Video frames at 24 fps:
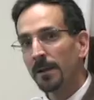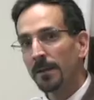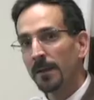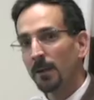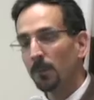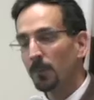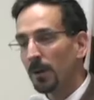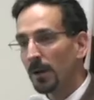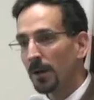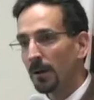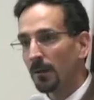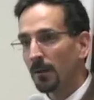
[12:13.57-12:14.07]

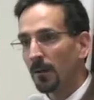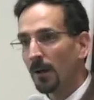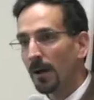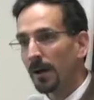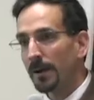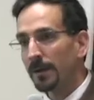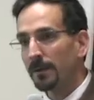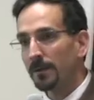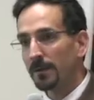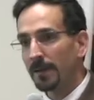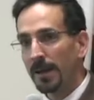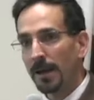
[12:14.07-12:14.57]
that went
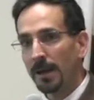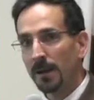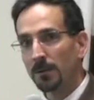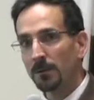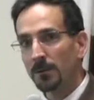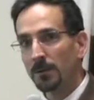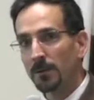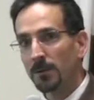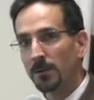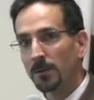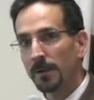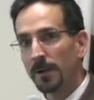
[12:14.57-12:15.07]
online in
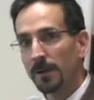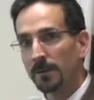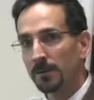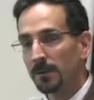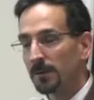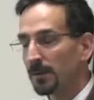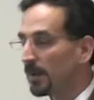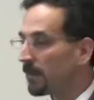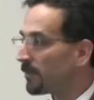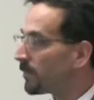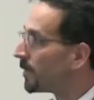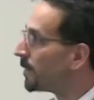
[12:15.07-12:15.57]
calendar
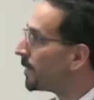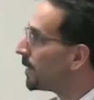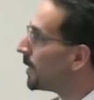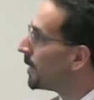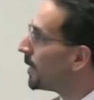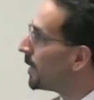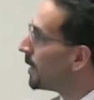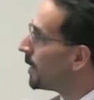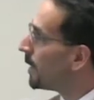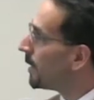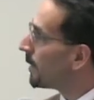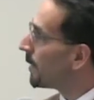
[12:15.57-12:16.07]
2011
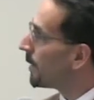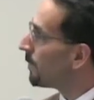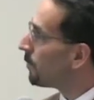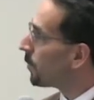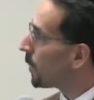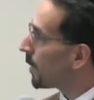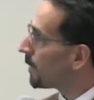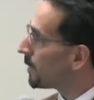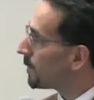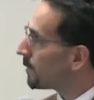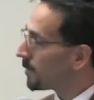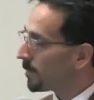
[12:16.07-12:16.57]
that
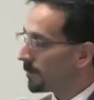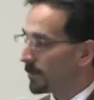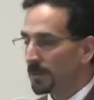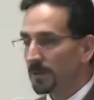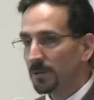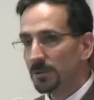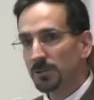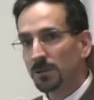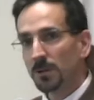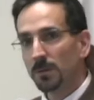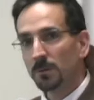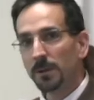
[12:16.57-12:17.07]
brought some
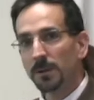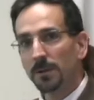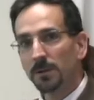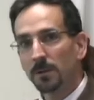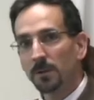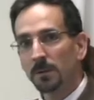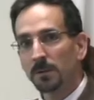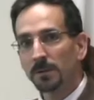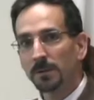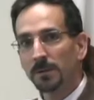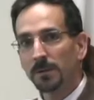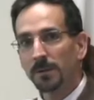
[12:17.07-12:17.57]
additional
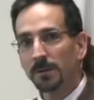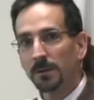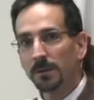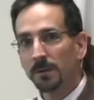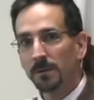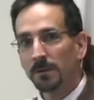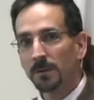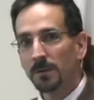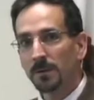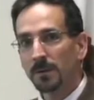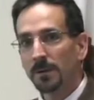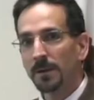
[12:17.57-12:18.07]
resources into the
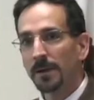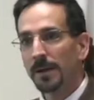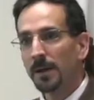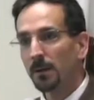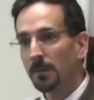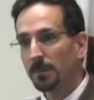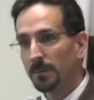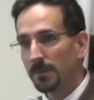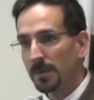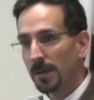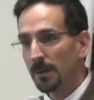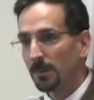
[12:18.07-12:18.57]
city to
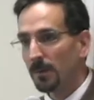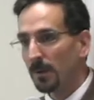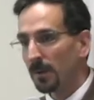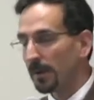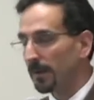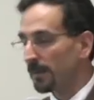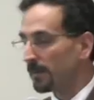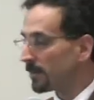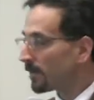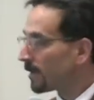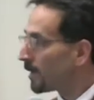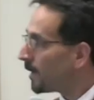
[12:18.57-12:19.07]
help
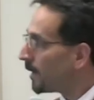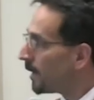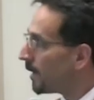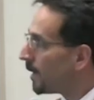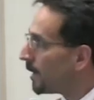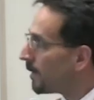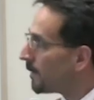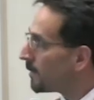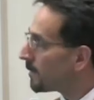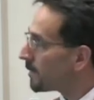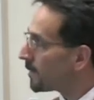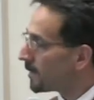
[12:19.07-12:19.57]
stabilize
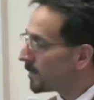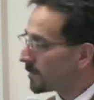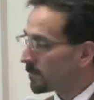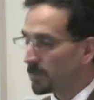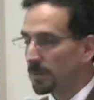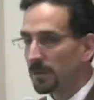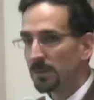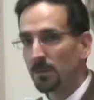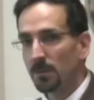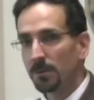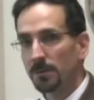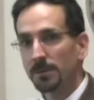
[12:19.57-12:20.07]
the city's
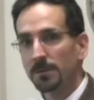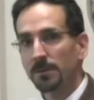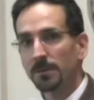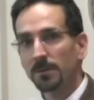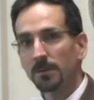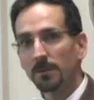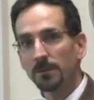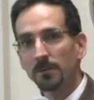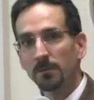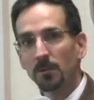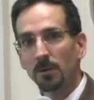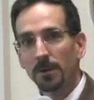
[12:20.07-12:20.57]
resources
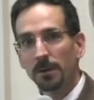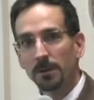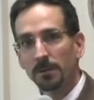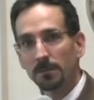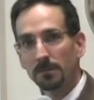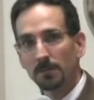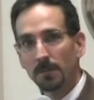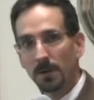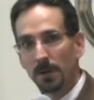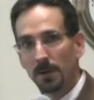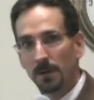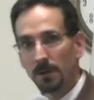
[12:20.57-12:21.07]
to avoid
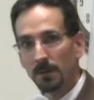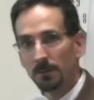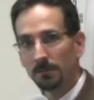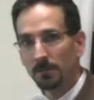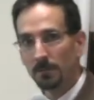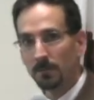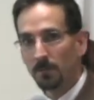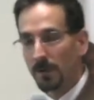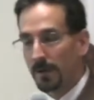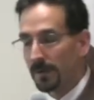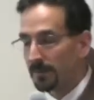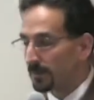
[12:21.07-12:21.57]

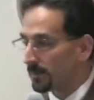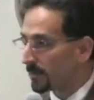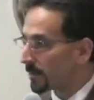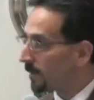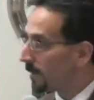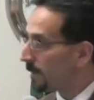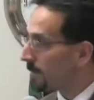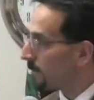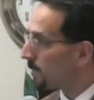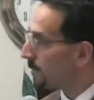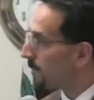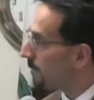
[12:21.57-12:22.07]
um, drastic
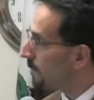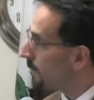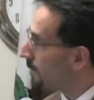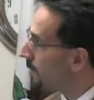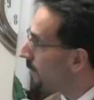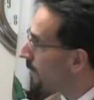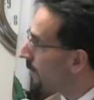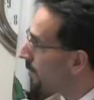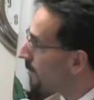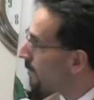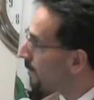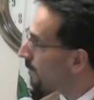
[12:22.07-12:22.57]
cuts in,
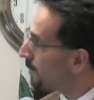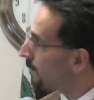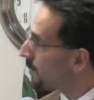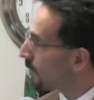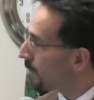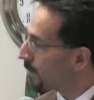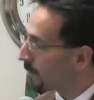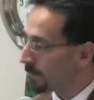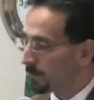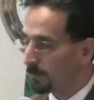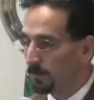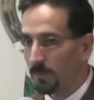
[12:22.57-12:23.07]
in some of
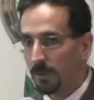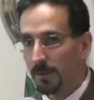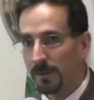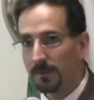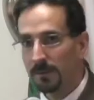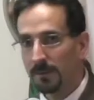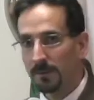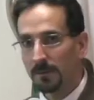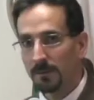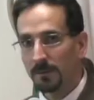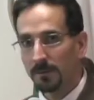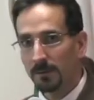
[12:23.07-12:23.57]
our
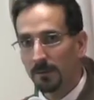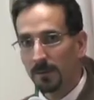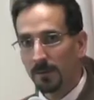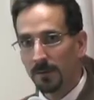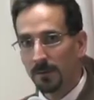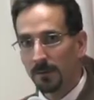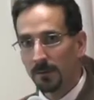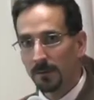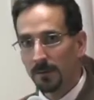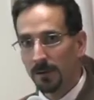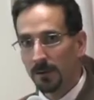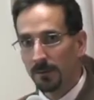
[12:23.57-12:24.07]
police and,
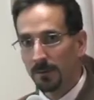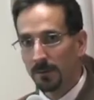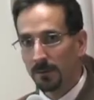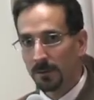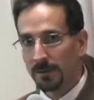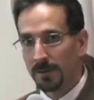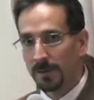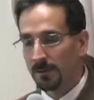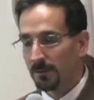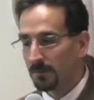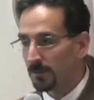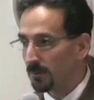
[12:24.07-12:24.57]
and other
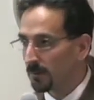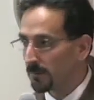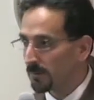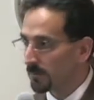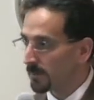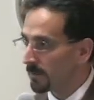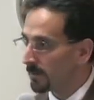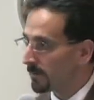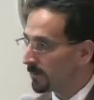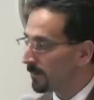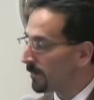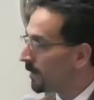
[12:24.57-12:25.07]
key
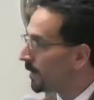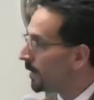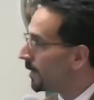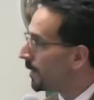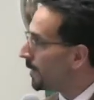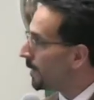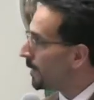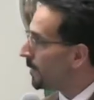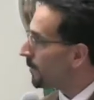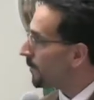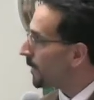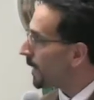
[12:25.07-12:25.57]
services and
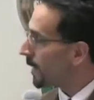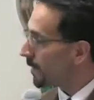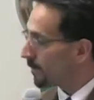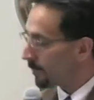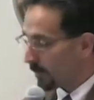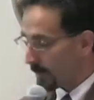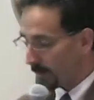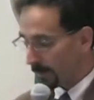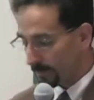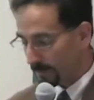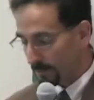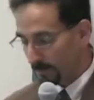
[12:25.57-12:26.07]
fire
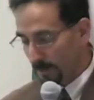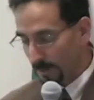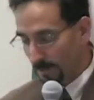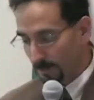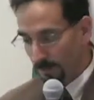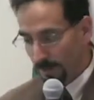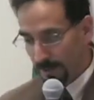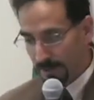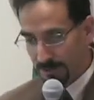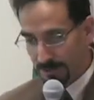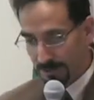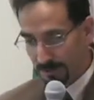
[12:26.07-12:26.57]
and parks and
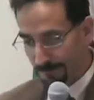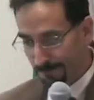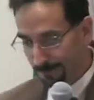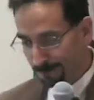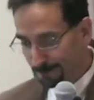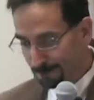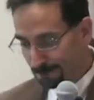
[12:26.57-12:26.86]
recreation.